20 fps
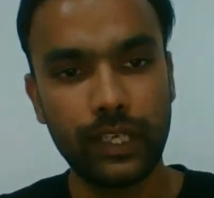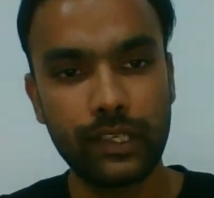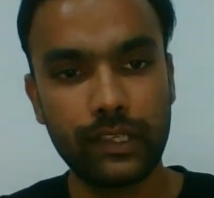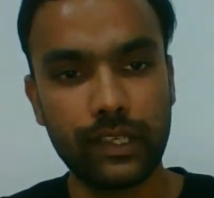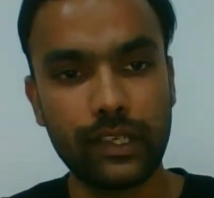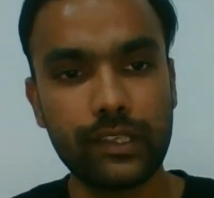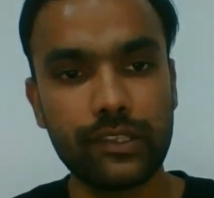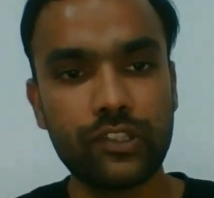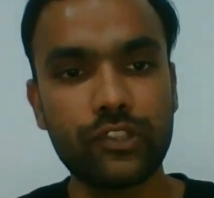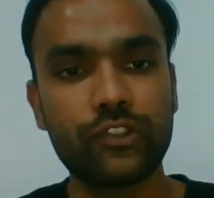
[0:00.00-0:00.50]
It
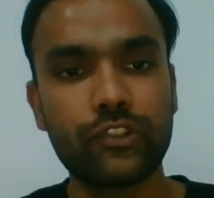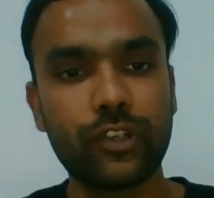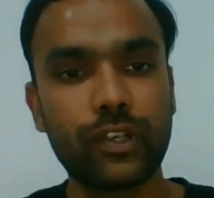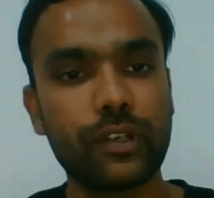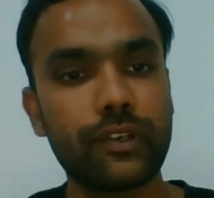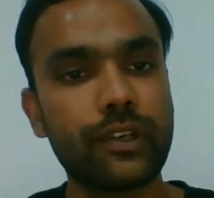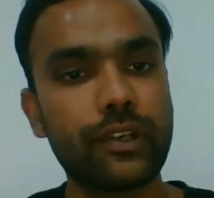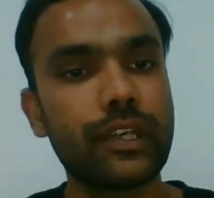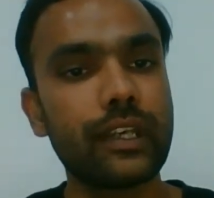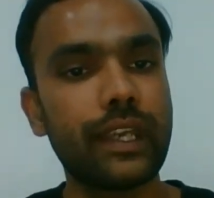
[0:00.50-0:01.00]
is
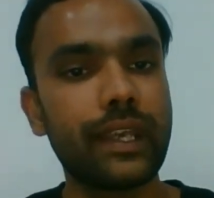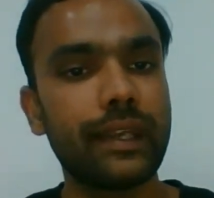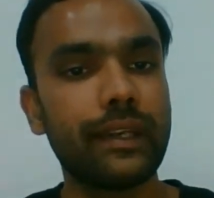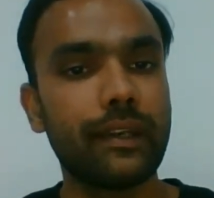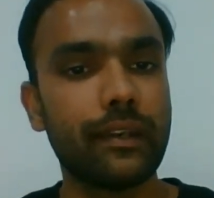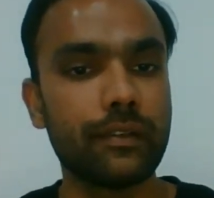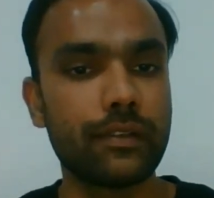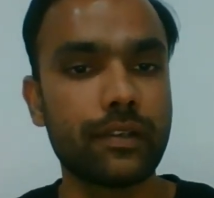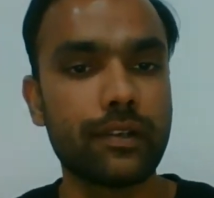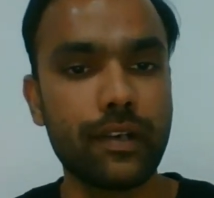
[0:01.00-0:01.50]
children
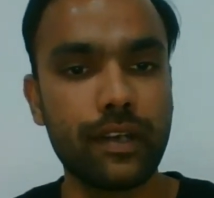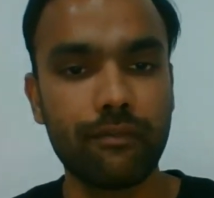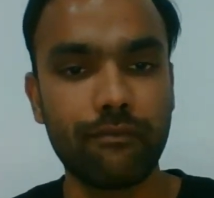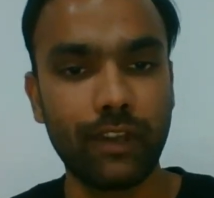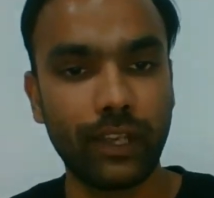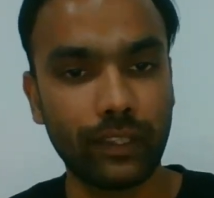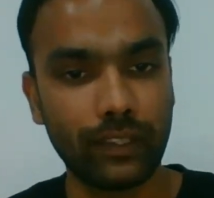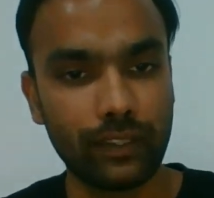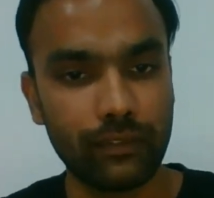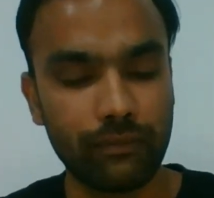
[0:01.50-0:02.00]
can learn
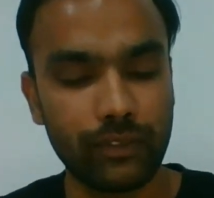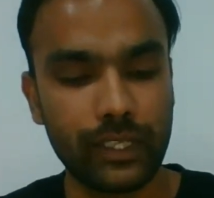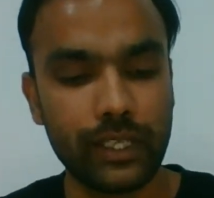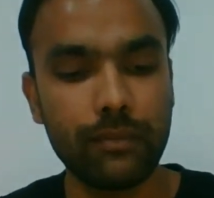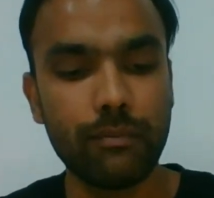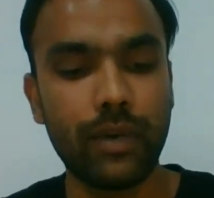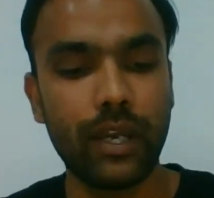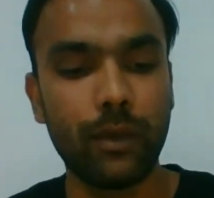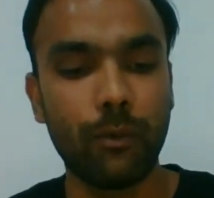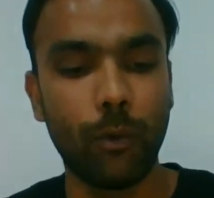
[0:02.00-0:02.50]

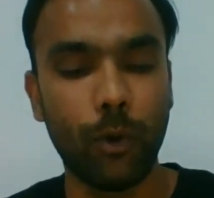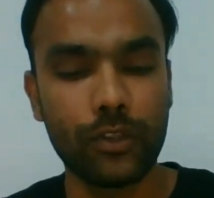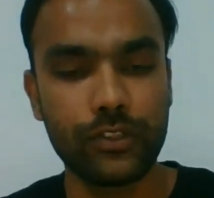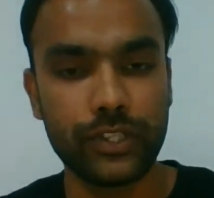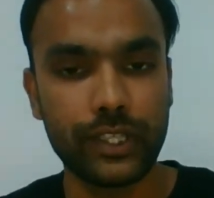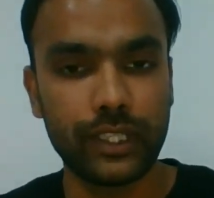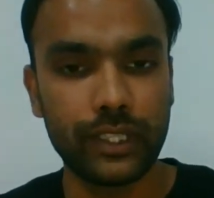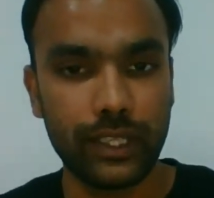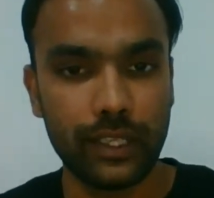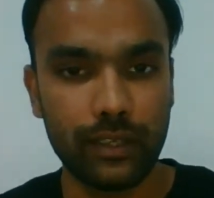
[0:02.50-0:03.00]
effectively by
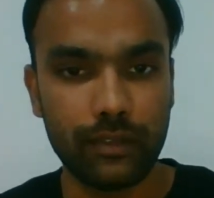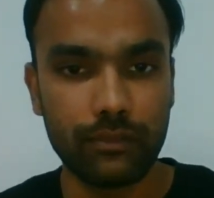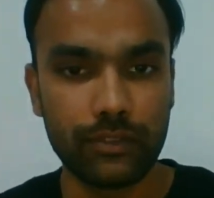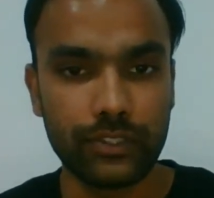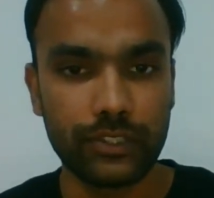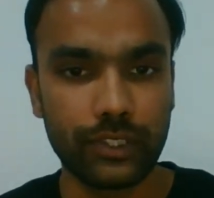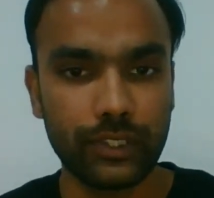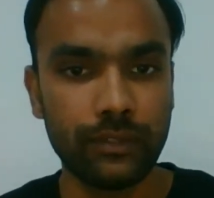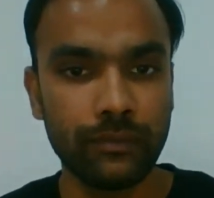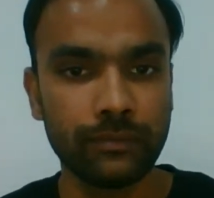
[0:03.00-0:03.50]
watching
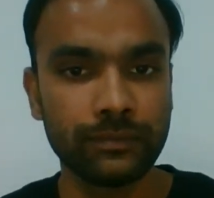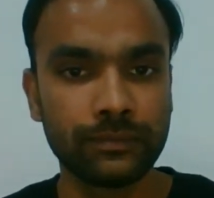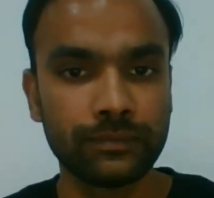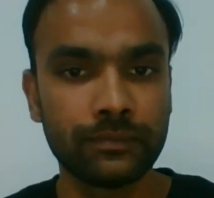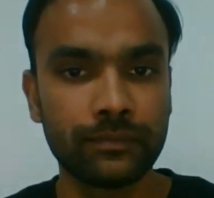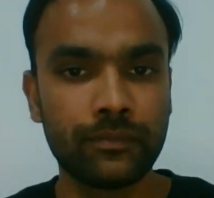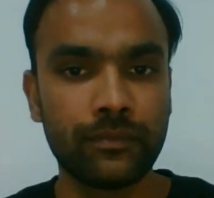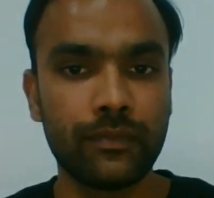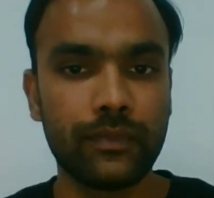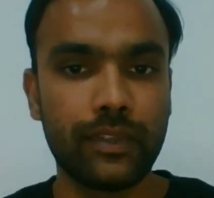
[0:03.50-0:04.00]
television.
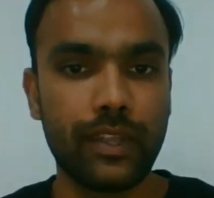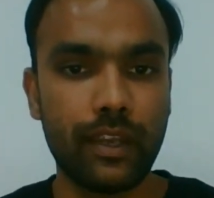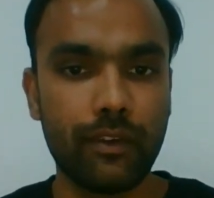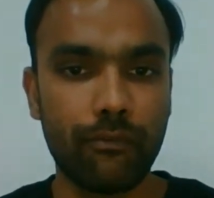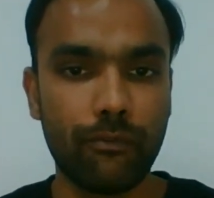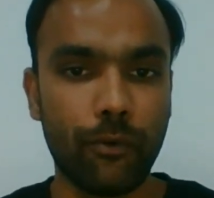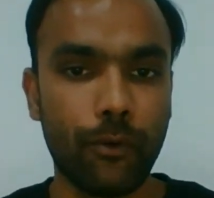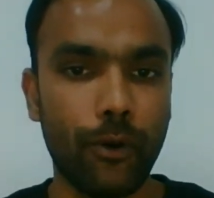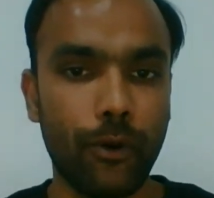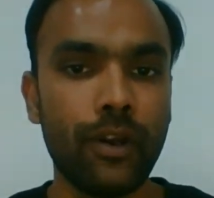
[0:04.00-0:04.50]

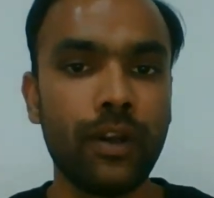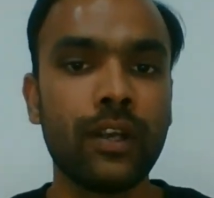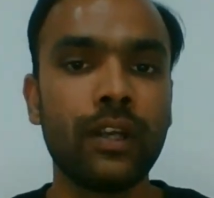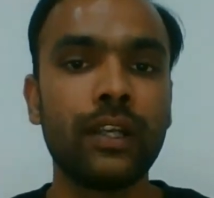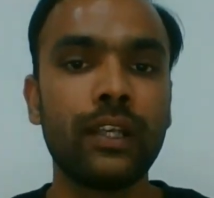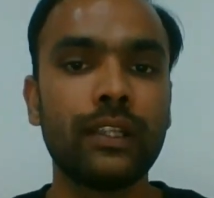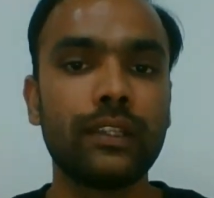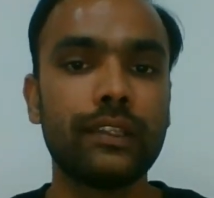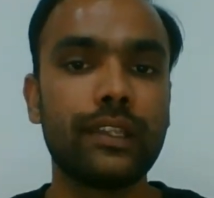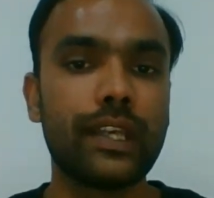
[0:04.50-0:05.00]
Therefore,
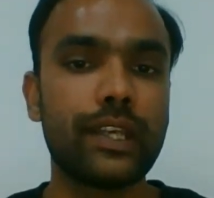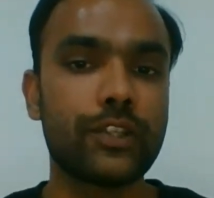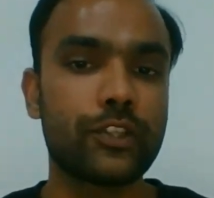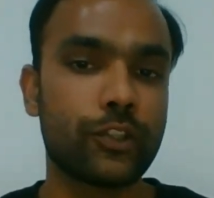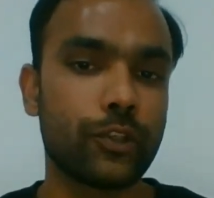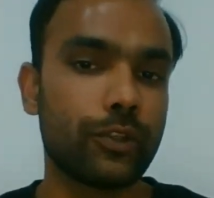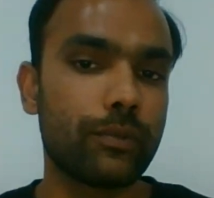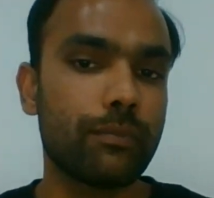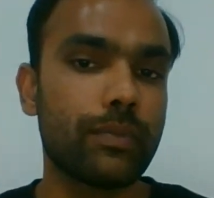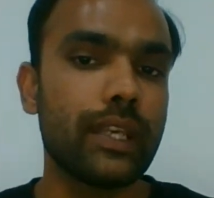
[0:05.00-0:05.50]
they
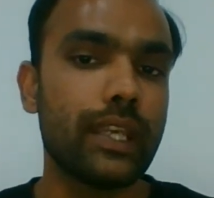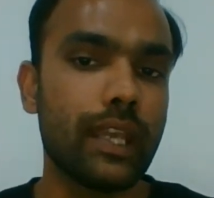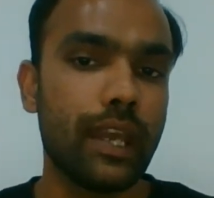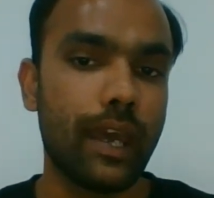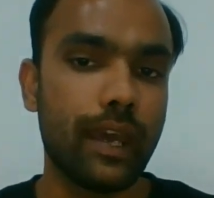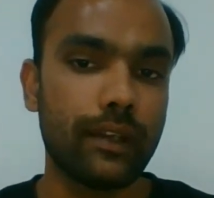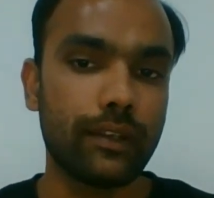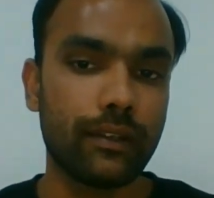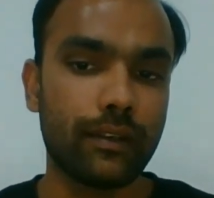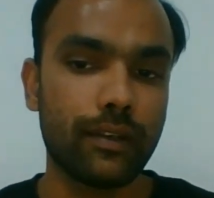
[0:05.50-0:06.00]
should be
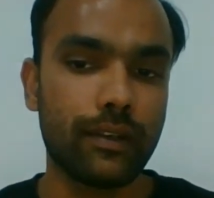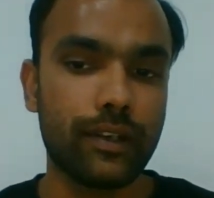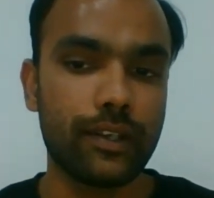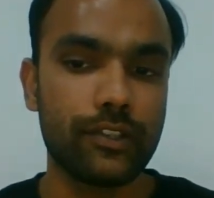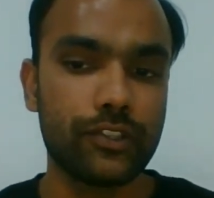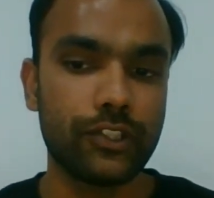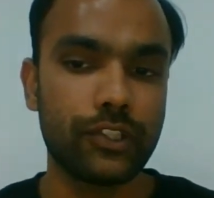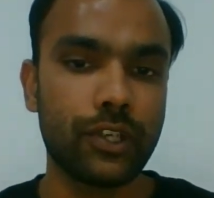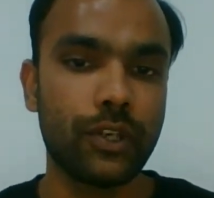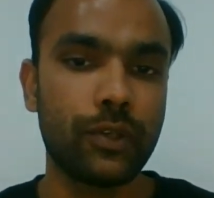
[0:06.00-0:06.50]

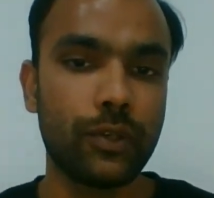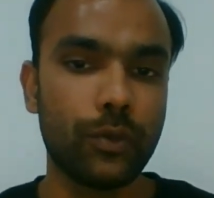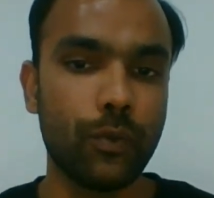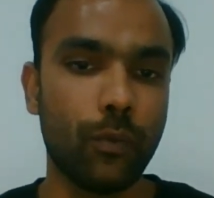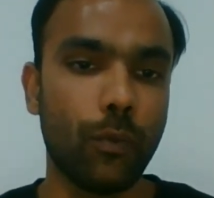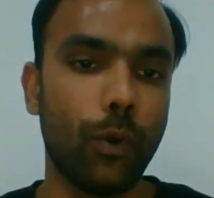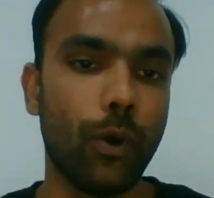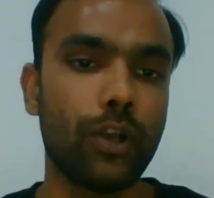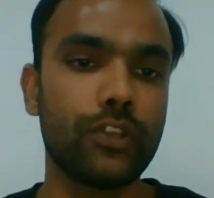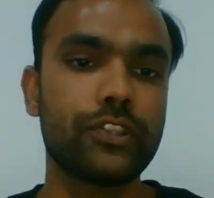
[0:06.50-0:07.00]
encouraged to
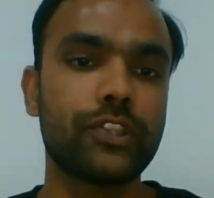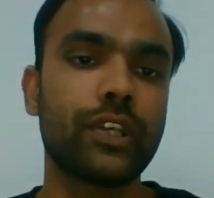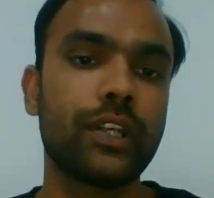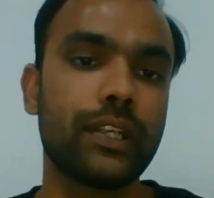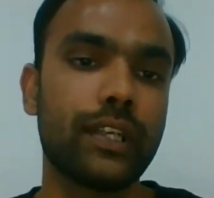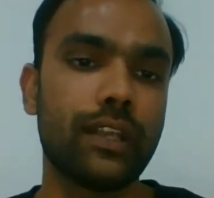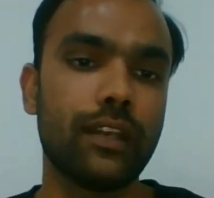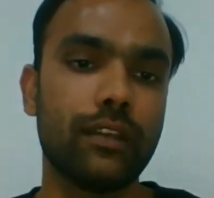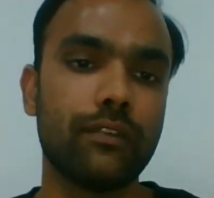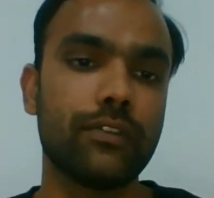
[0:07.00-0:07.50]

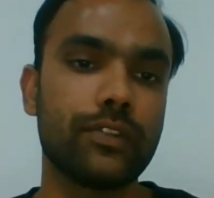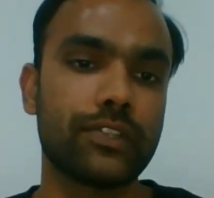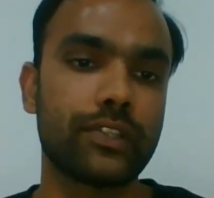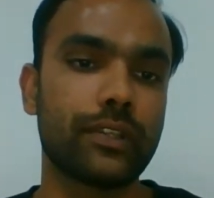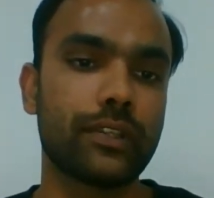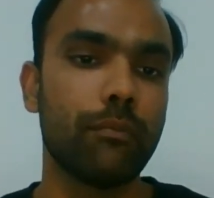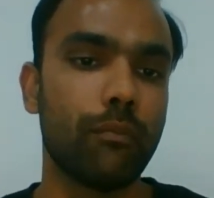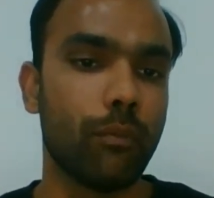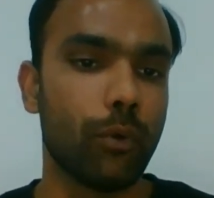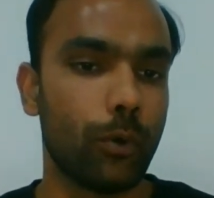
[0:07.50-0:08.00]
watch
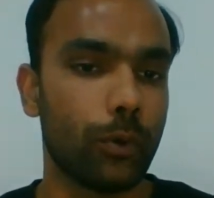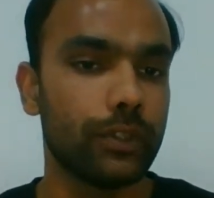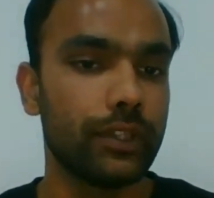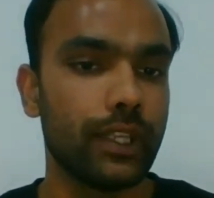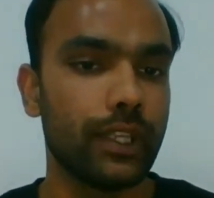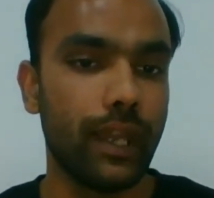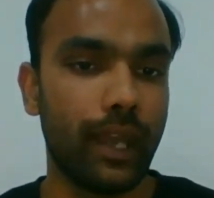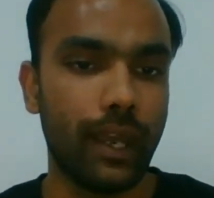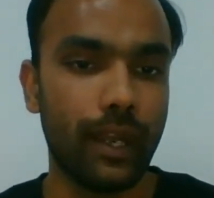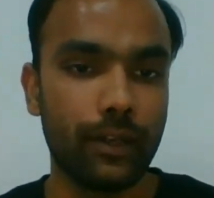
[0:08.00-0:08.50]
television
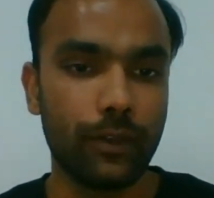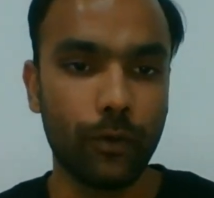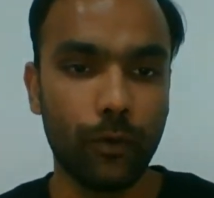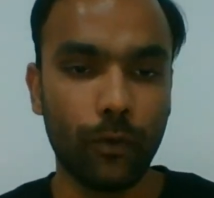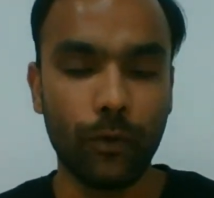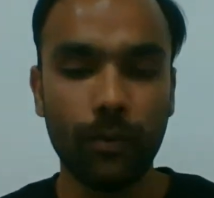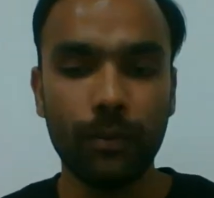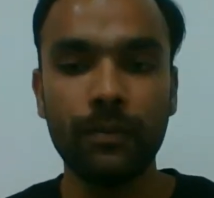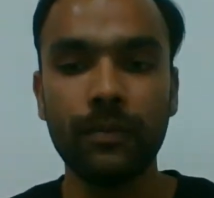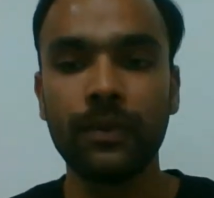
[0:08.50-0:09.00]
both at
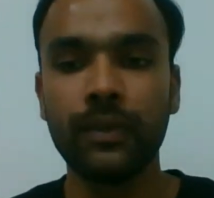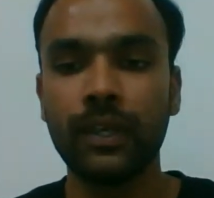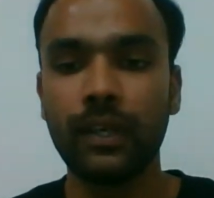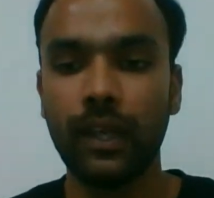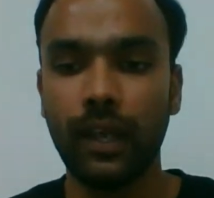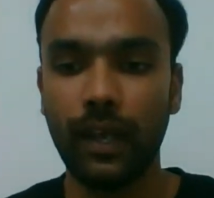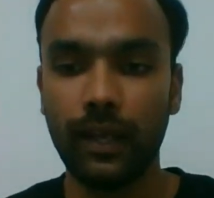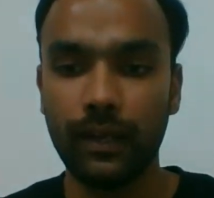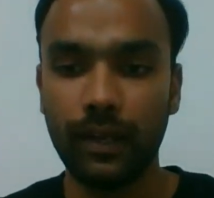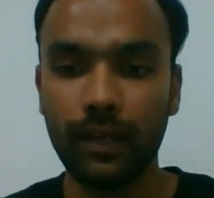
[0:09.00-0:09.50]
home
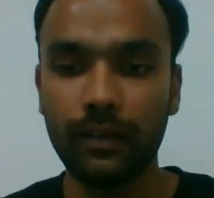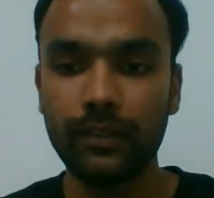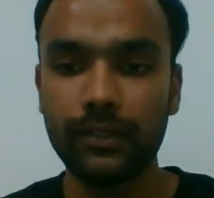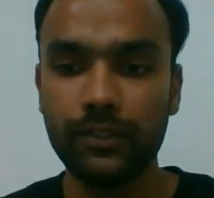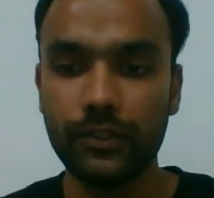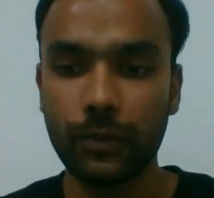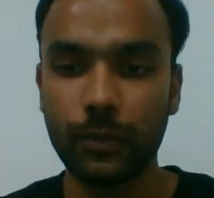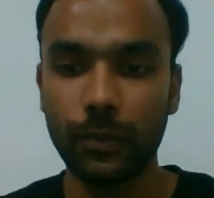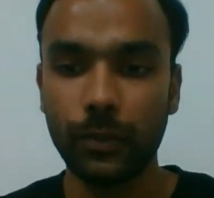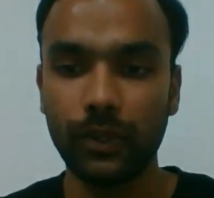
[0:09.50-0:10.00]
and at
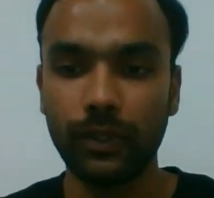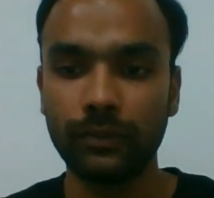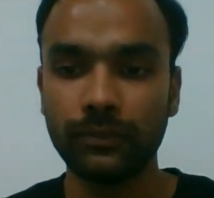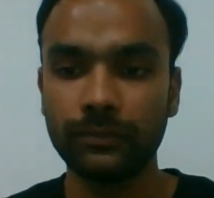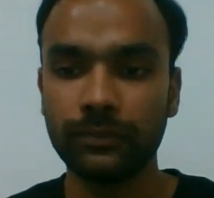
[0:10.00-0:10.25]
school.